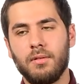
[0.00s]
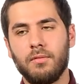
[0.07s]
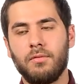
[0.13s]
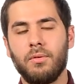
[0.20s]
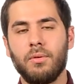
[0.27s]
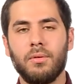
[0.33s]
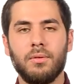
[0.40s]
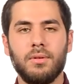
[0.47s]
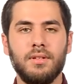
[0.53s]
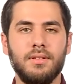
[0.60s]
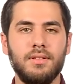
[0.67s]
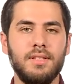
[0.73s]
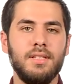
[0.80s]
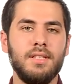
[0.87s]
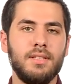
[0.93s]
for
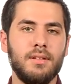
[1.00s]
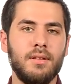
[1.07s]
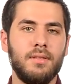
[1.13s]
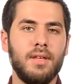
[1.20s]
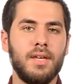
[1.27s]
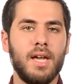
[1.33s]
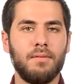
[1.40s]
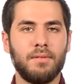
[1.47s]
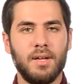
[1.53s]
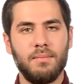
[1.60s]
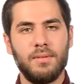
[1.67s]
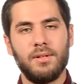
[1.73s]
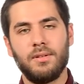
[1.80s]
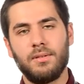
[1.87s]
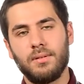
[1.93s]
indeed they have
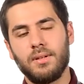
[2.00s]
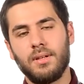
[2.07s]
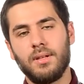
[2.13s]
committed